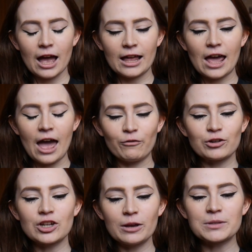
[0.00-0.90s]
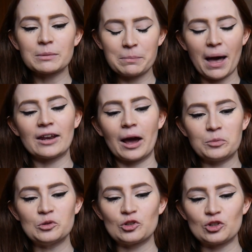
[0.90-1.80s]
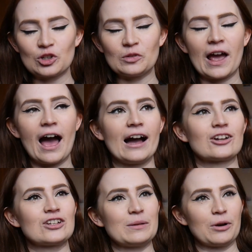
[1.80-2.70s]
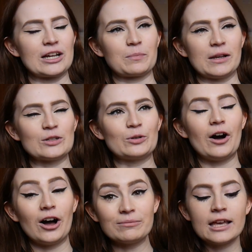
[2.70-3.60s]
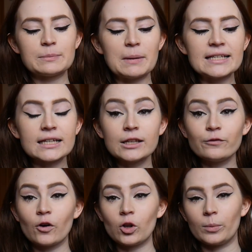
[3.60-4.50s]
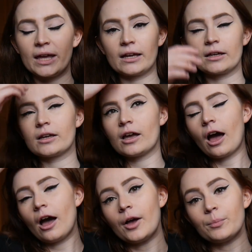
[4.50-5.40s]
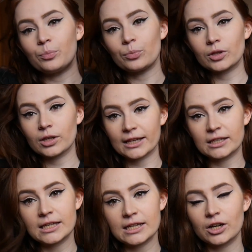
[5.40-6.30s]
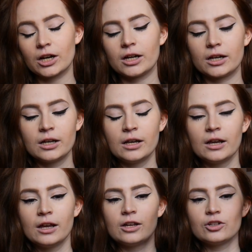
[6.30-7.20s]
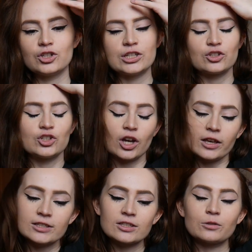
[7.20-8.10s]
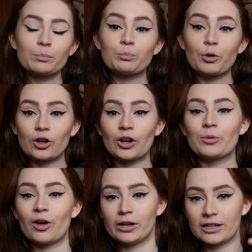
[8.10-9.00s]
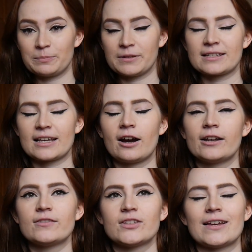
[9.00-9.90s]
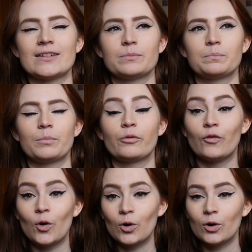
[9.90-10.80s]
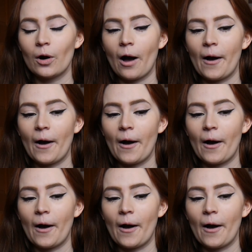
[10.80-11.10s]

And every time something bad happens to June, it actually breaks my little heart. It's basically following, like Nina, she's just broken up with her husband, as I kind of said before.